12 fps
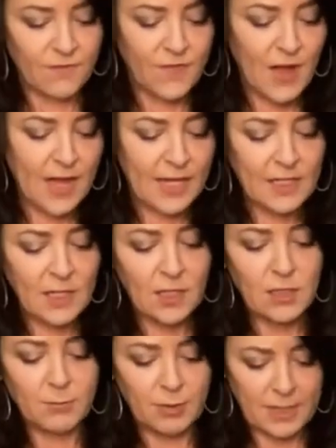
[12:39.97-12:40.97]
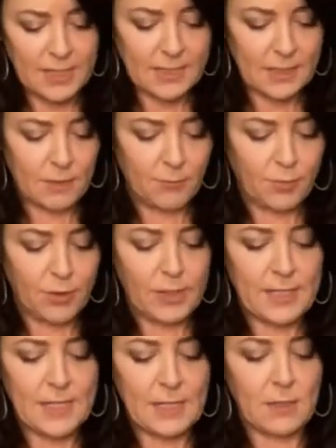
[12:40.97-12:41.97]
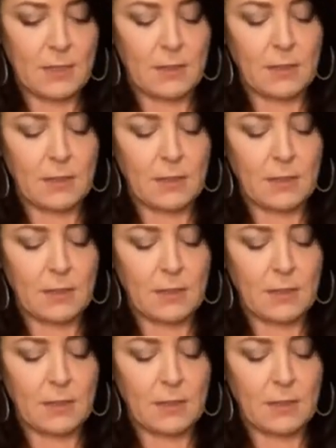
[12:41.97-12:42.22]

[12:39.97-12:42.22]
Find a good place to put it.